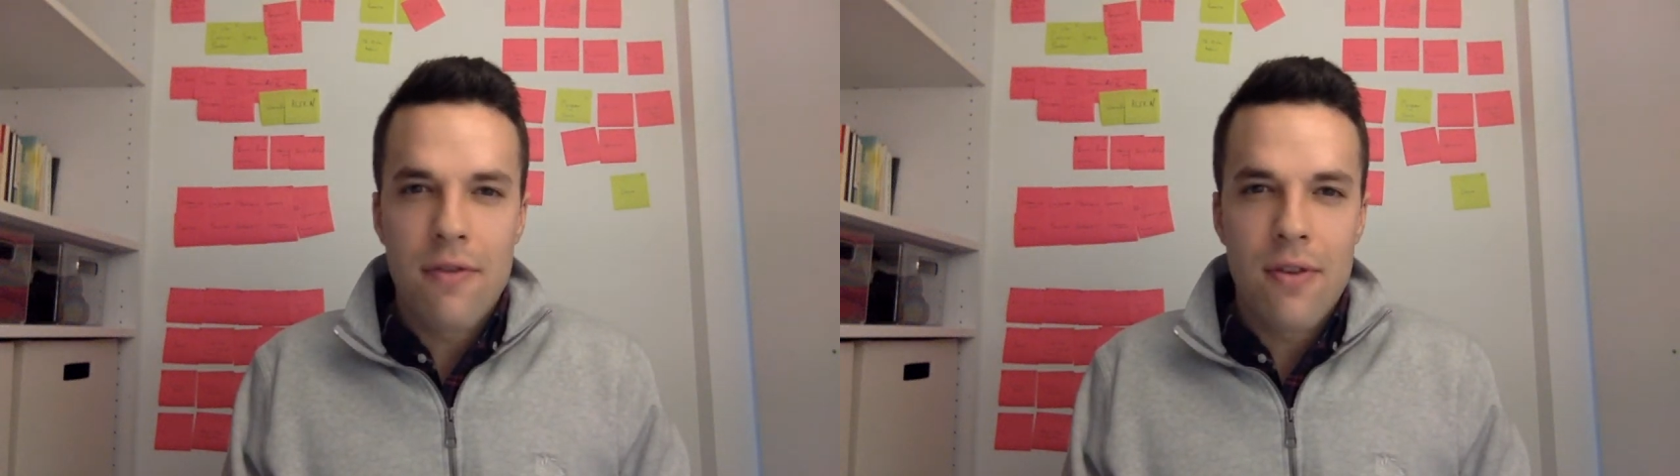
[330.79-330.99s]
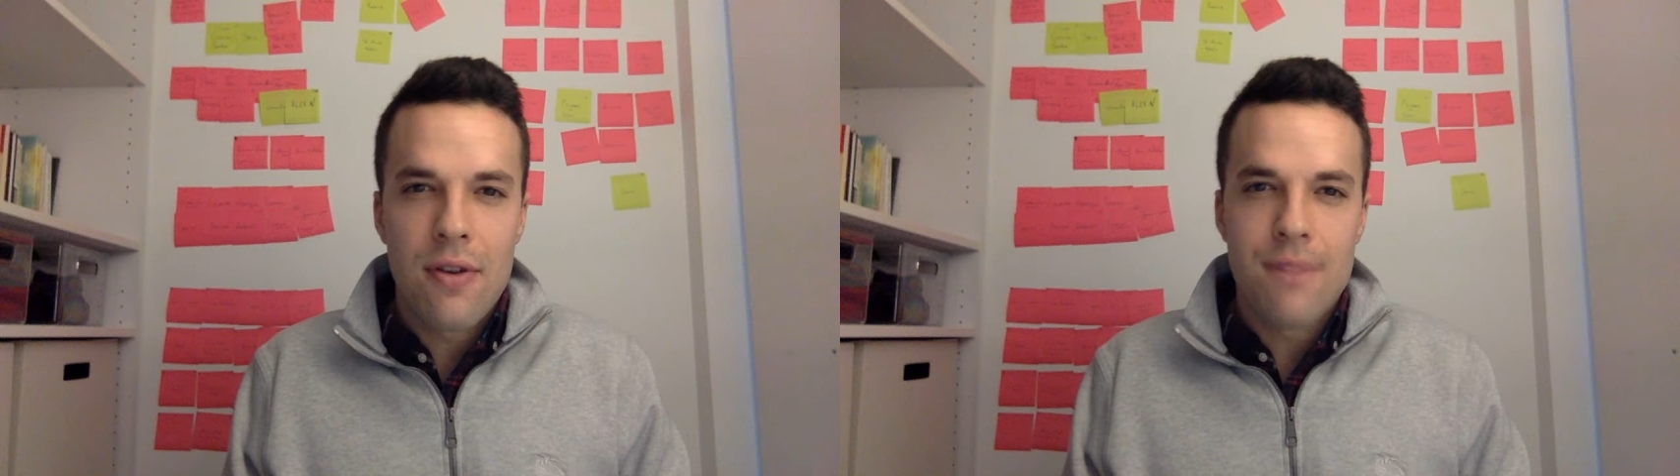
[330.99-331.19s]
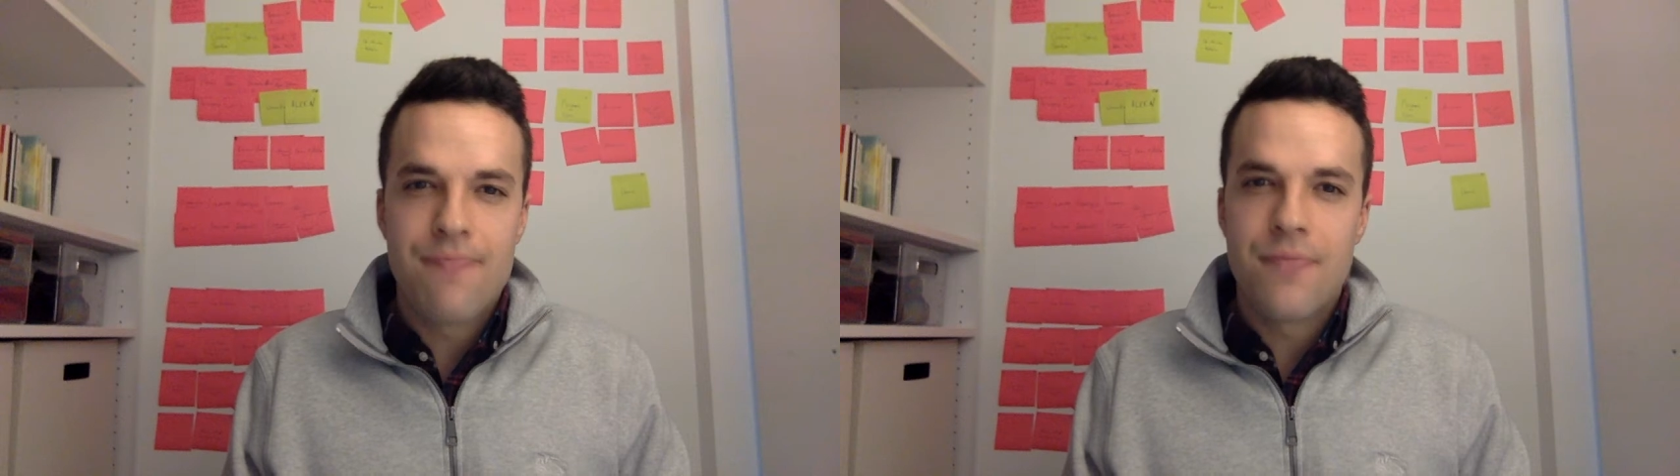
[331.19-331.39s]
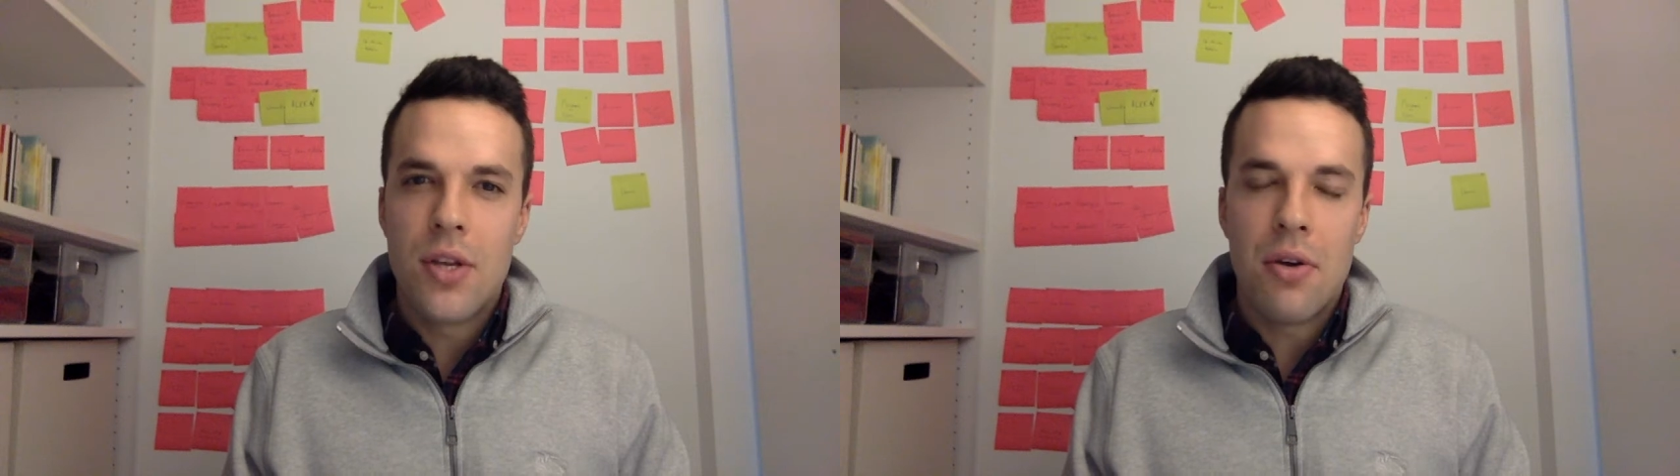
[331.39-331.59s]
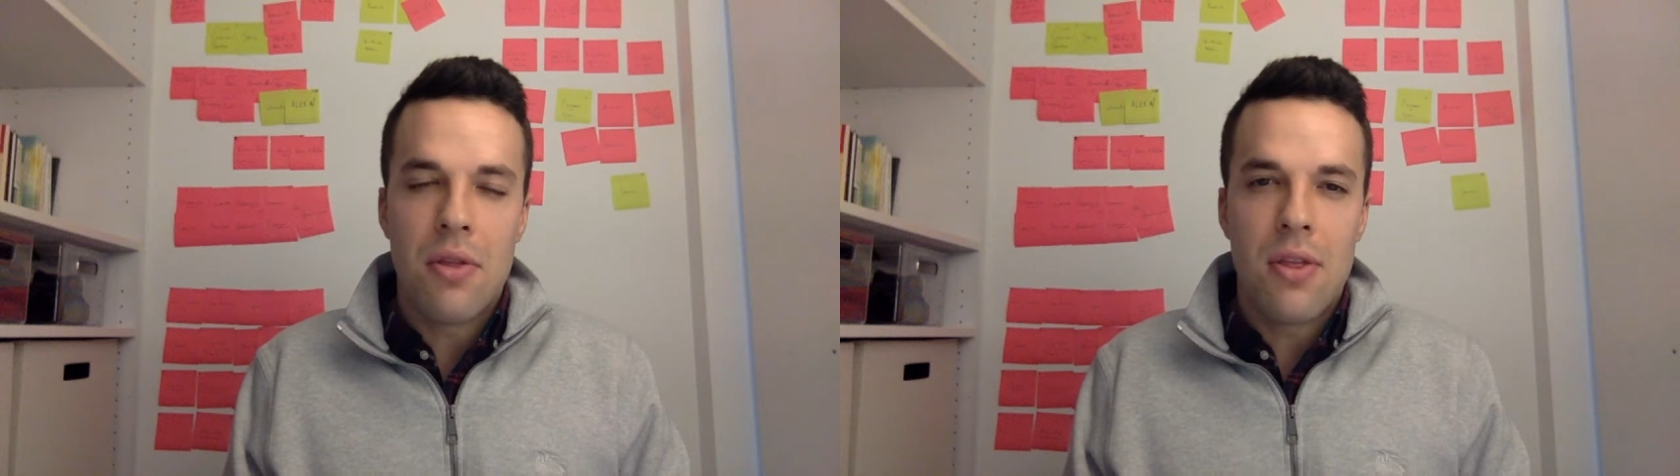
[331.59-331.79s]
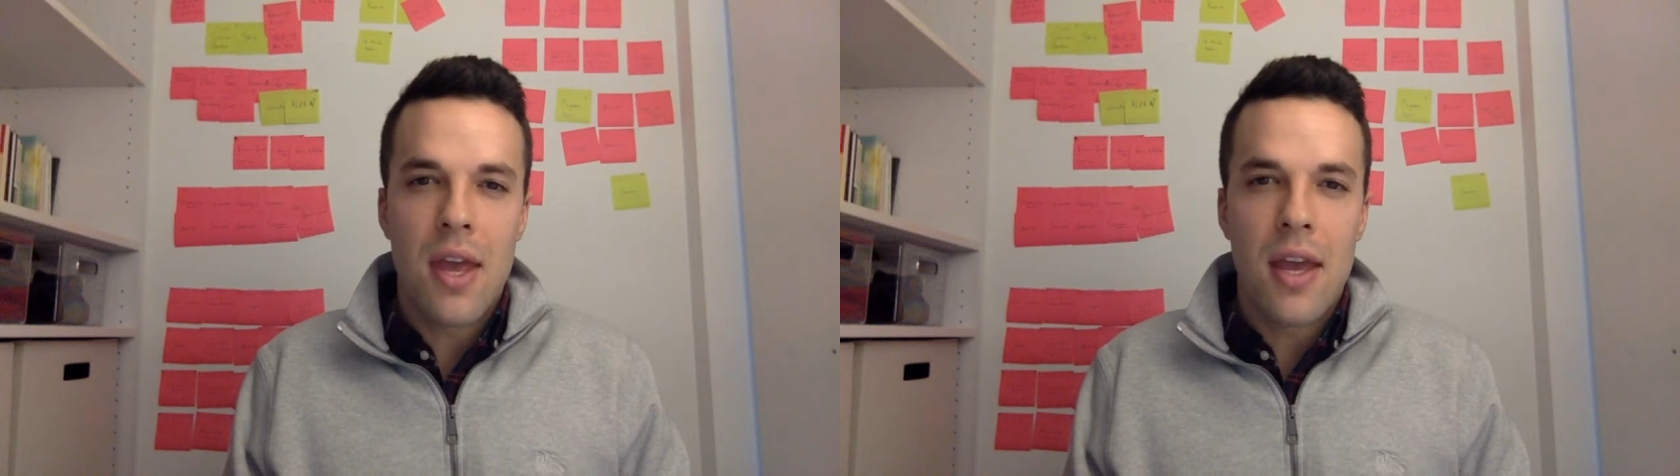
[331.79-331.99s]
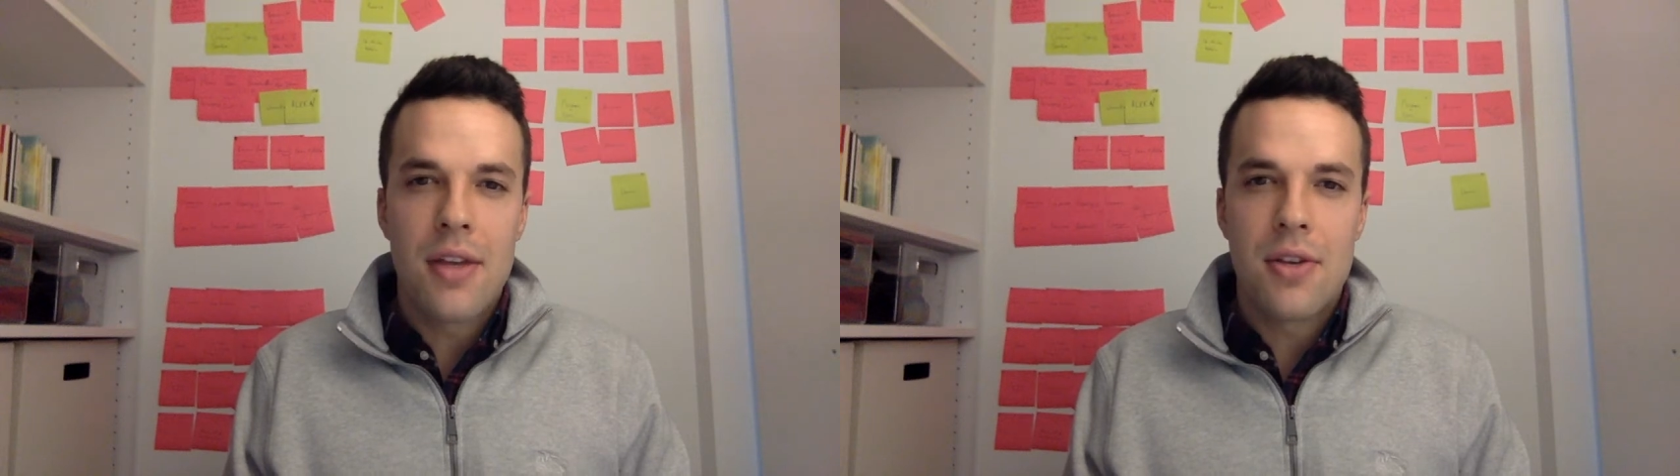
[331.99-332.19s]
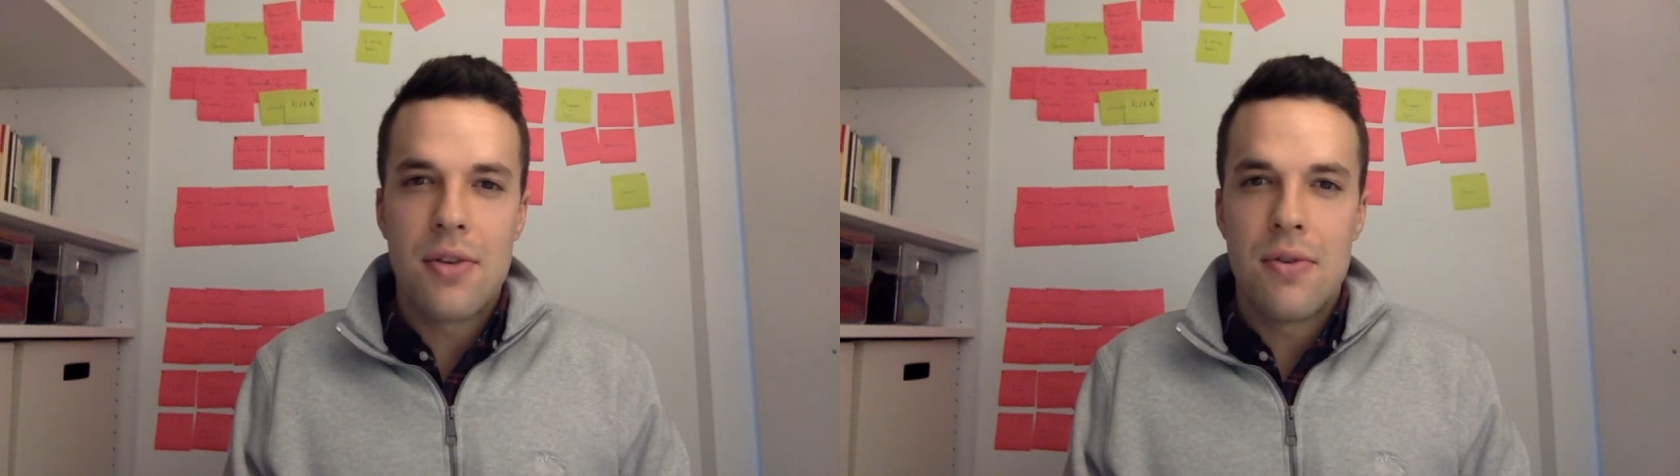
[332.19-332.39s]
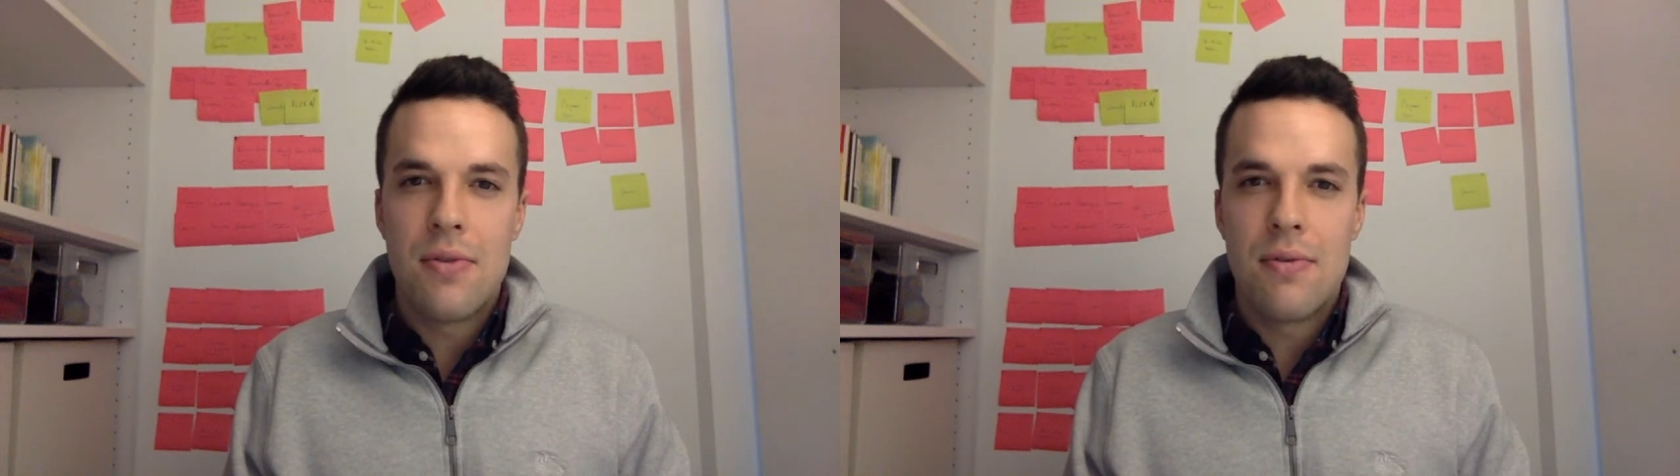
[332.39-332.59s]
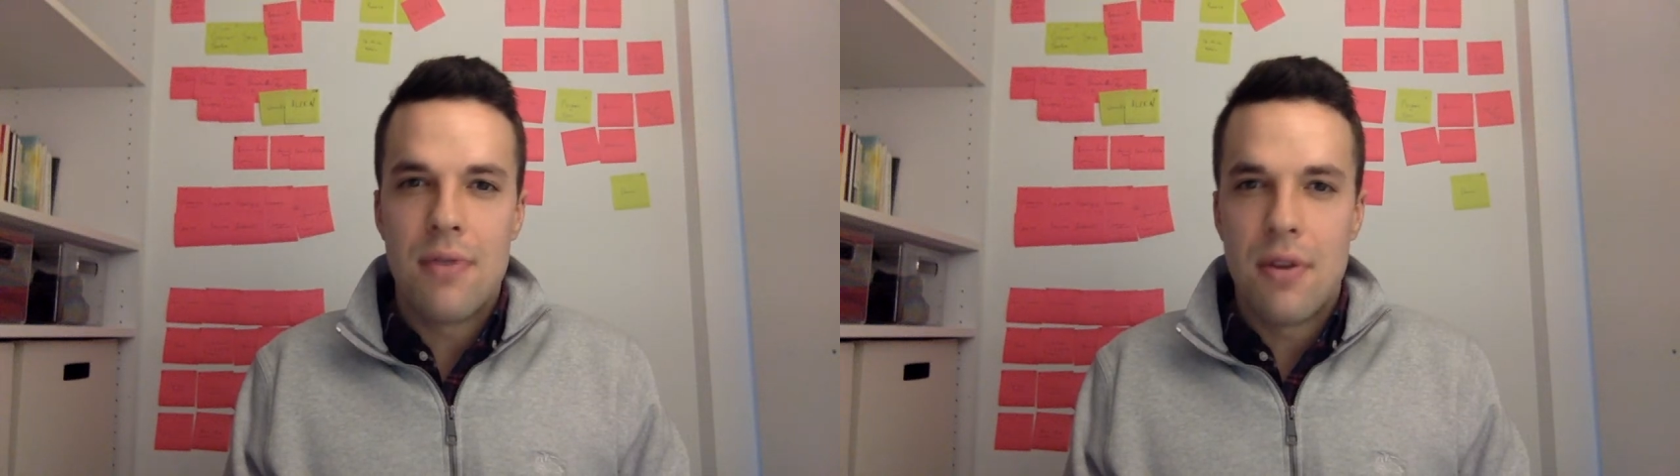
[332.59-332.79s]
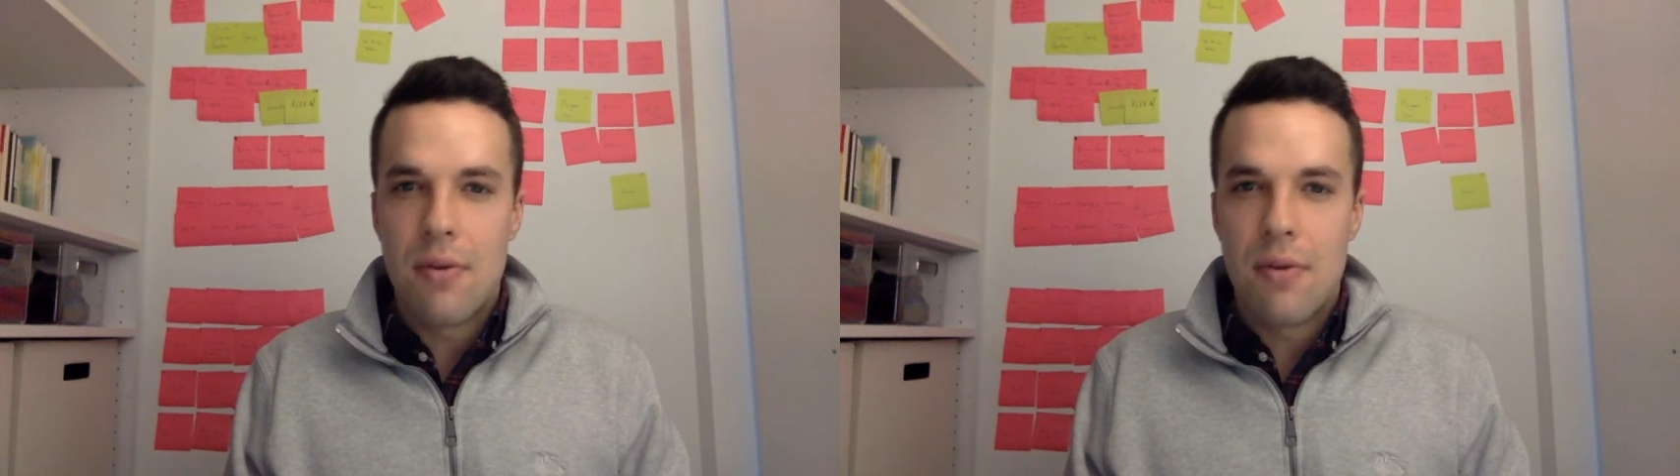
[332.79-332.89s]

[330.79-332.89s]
for things to